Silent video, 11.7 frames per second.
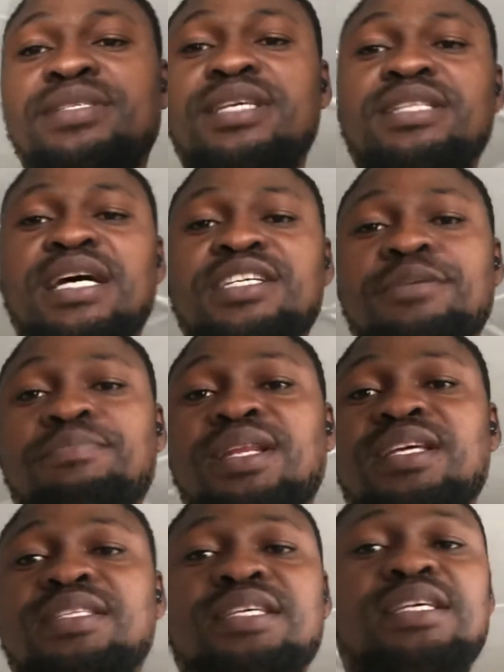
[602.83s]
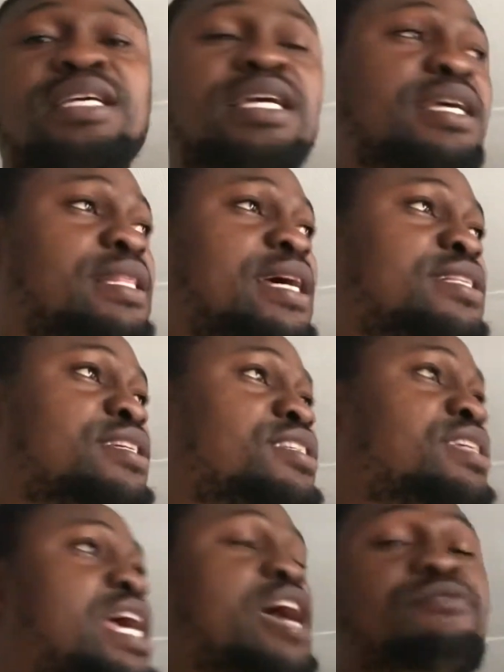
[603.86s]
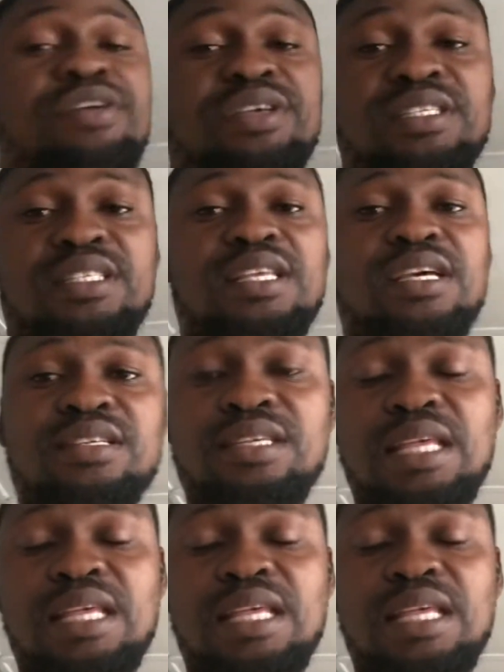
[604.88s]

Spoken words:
hatchability. That is, every snail's